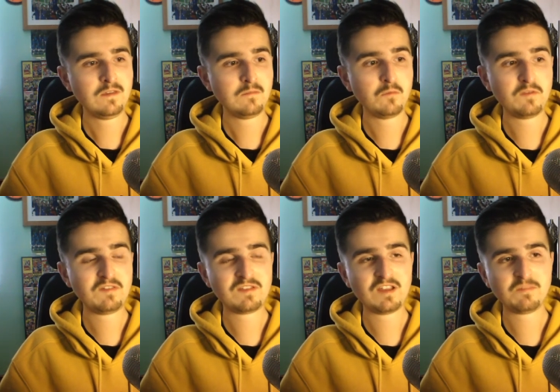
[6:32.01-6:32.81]
More
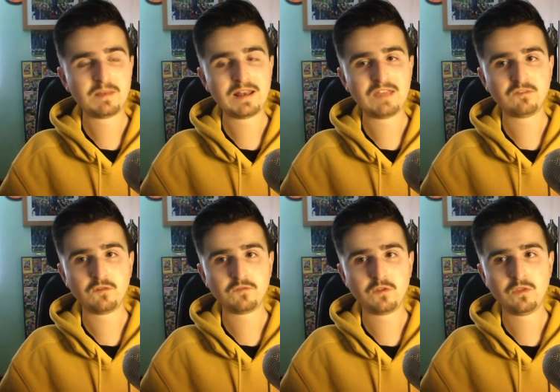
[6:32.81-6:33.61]
recently it's been less
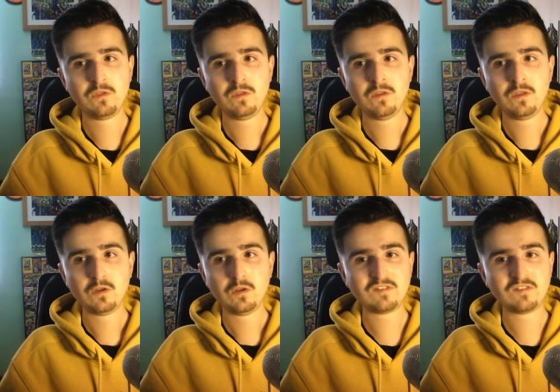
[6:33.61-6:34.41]
often
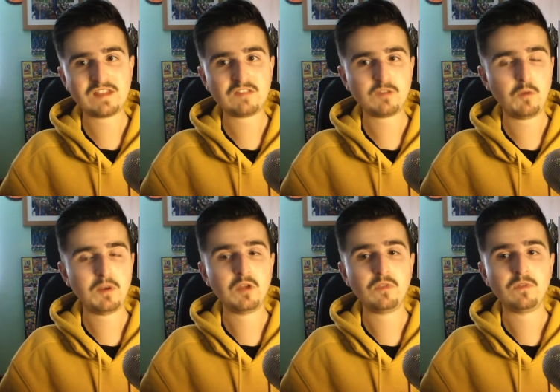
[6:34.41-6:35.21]
because there's less going
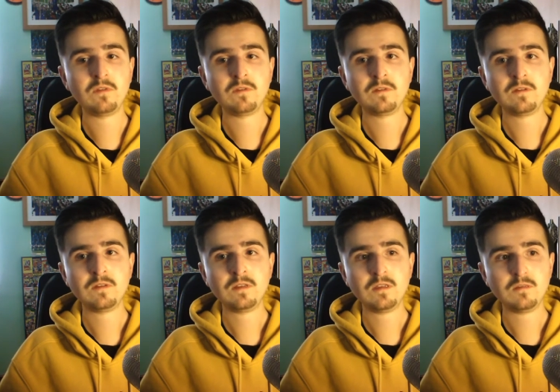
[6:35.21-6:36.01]

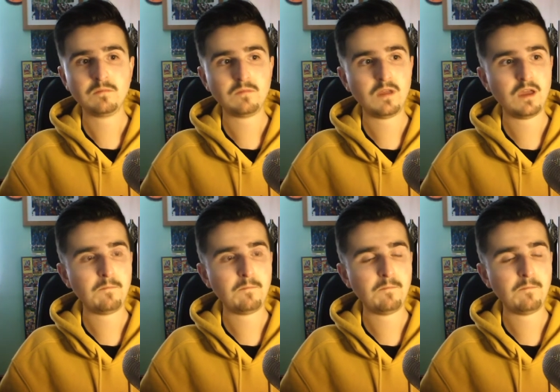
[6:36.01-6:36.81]
on.